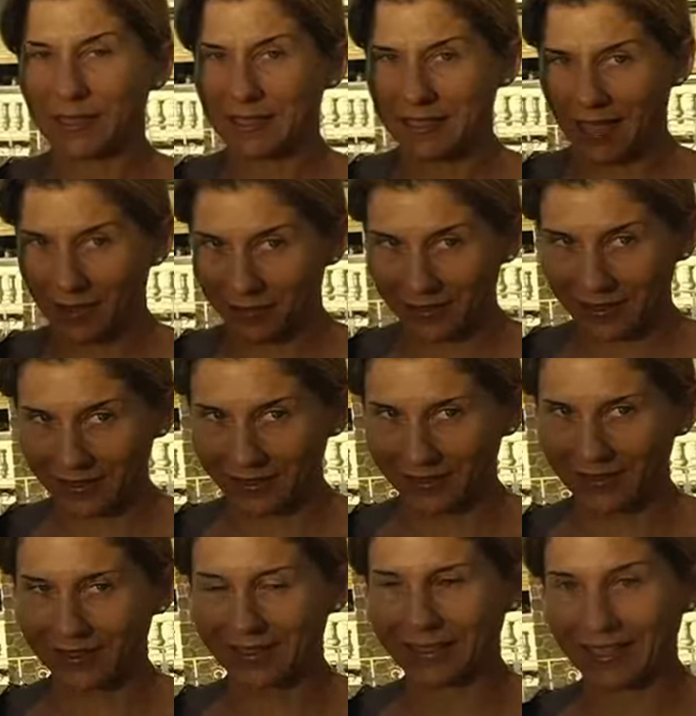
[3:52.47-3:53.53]
that's out
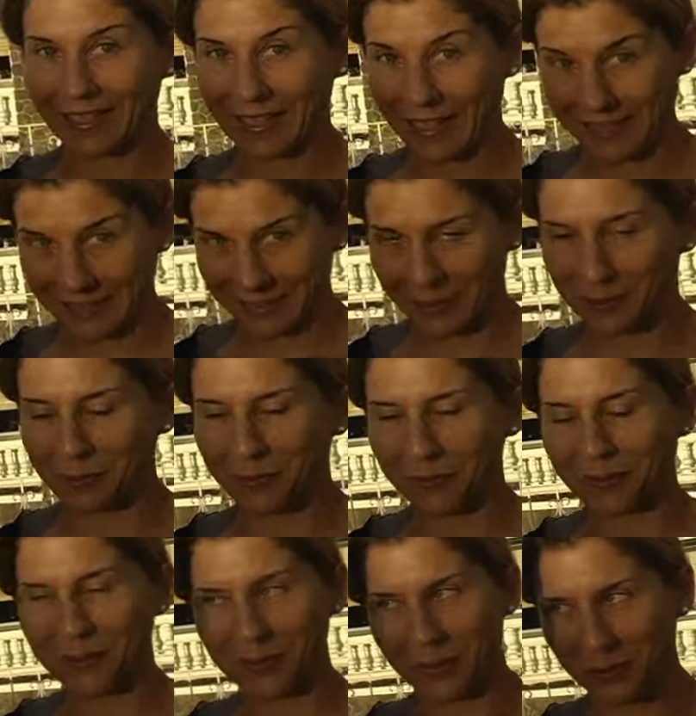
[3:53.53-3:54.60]
there that gets them
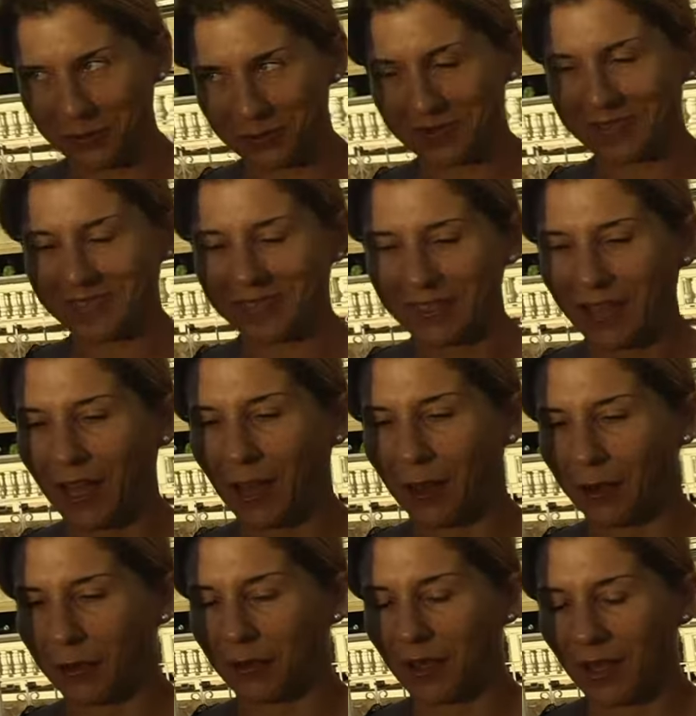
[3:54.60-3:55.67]
knows
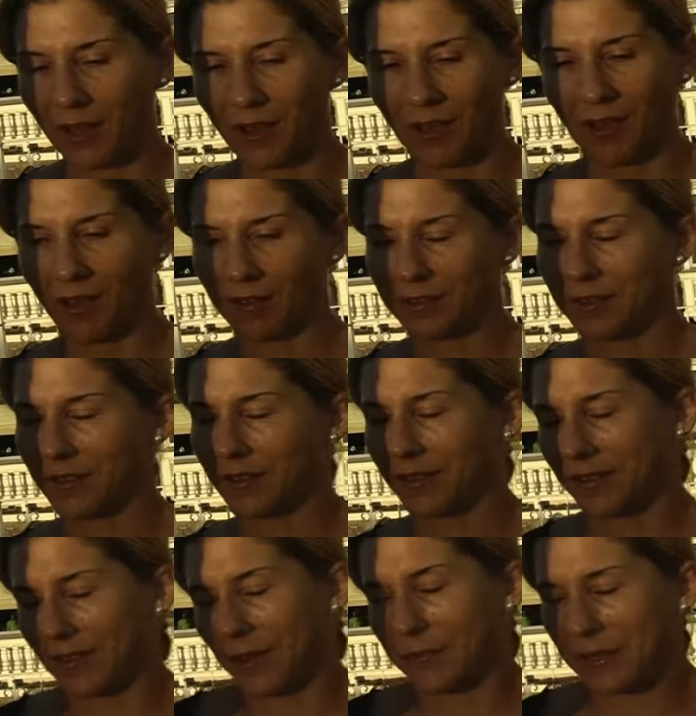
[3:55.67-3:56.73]
how
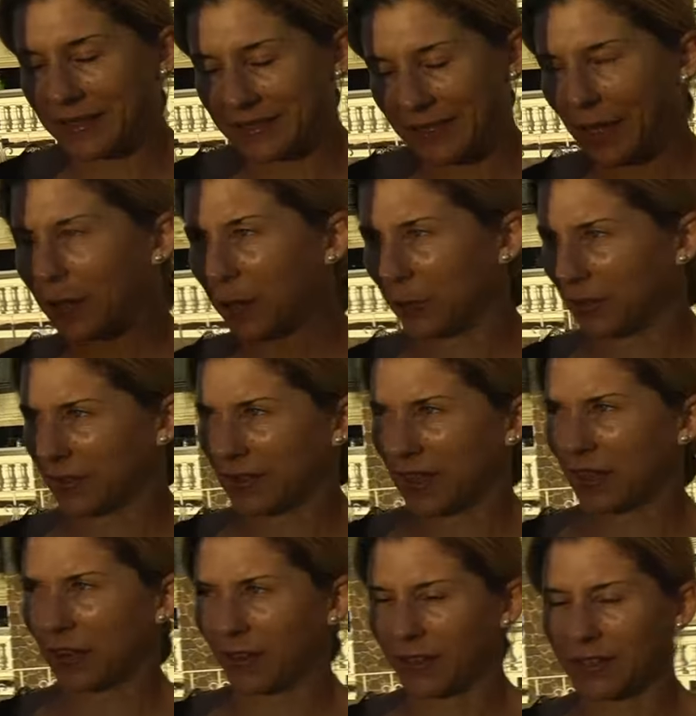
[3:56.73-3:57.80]
terrible
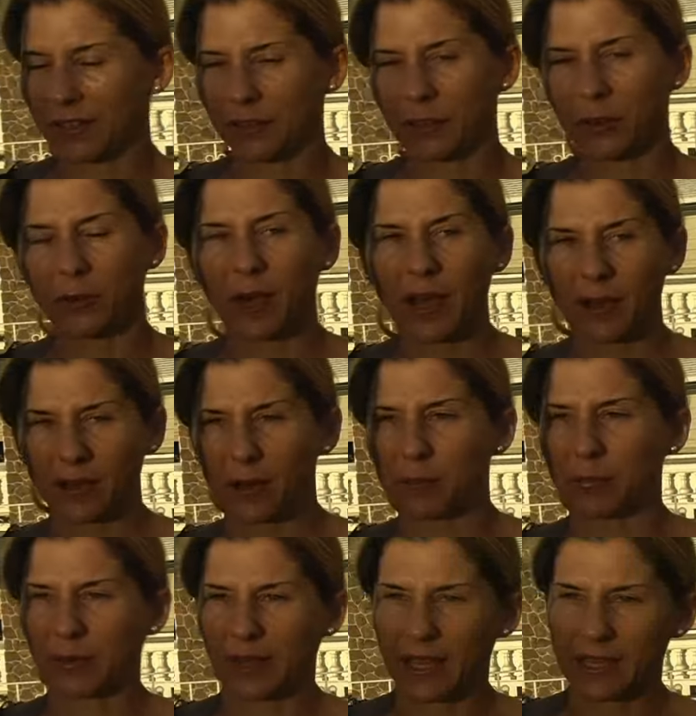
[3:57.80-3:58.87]
they are. And to go out and
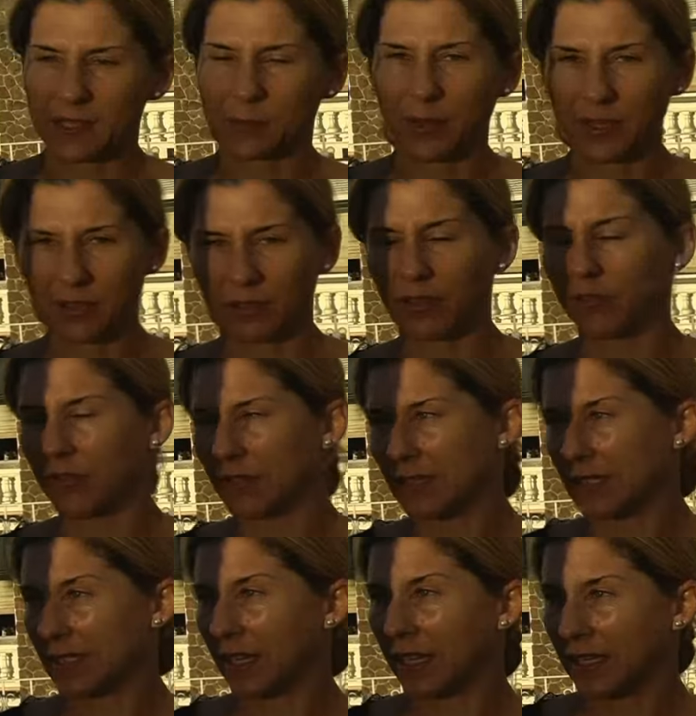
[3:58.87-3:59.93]
play, especially if it's a
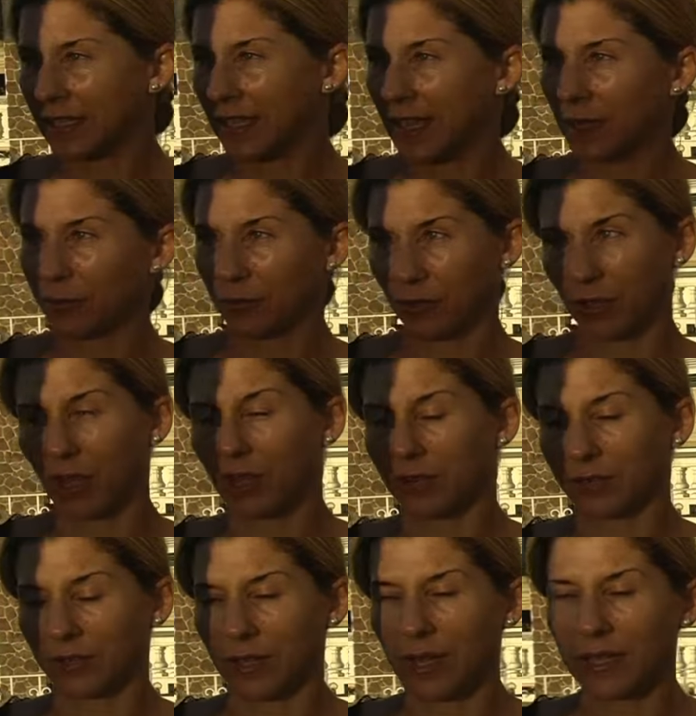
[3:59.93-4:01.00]
sunny day with a lot
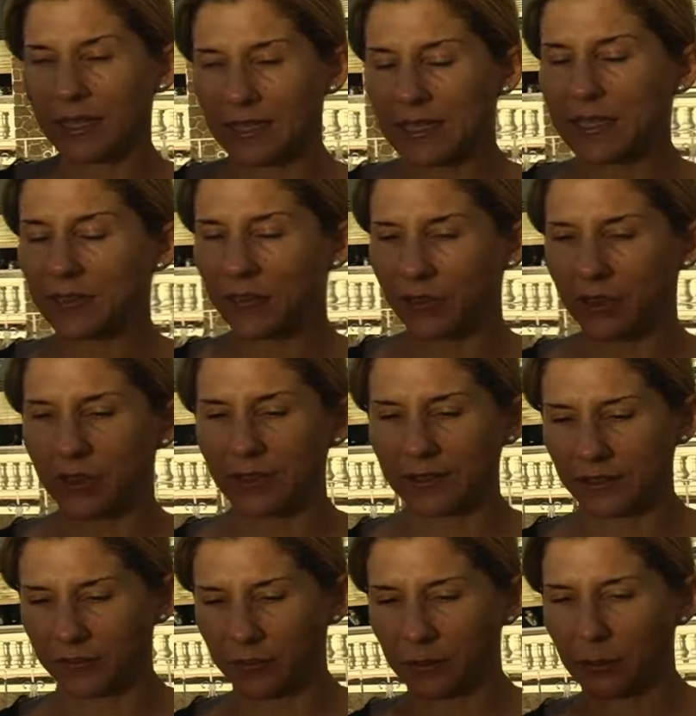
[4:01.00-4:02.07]
of light, it's very
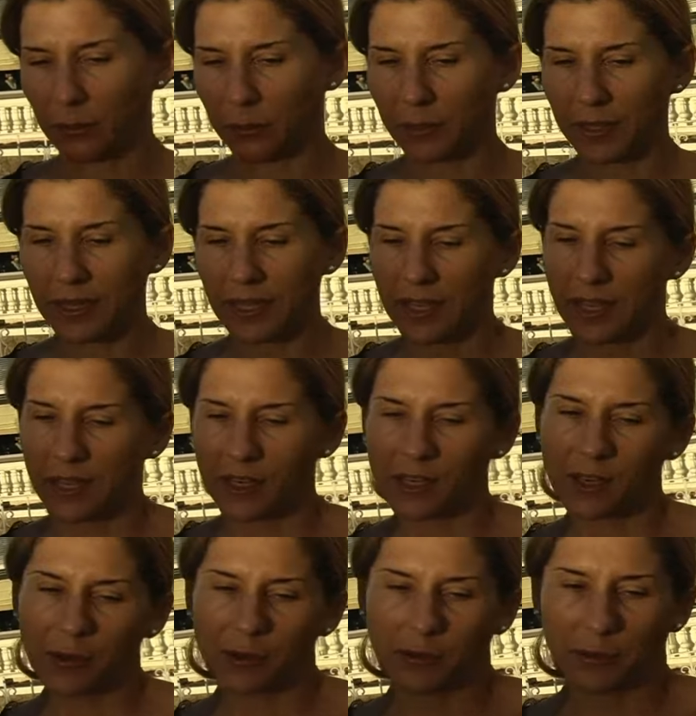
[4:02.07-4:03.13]
difficult. But you
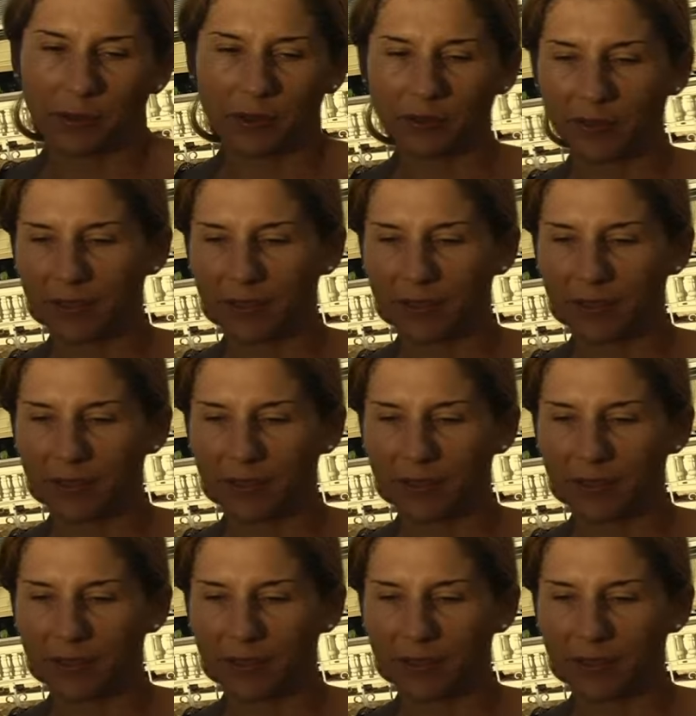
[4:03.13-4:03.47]
know, it's one of the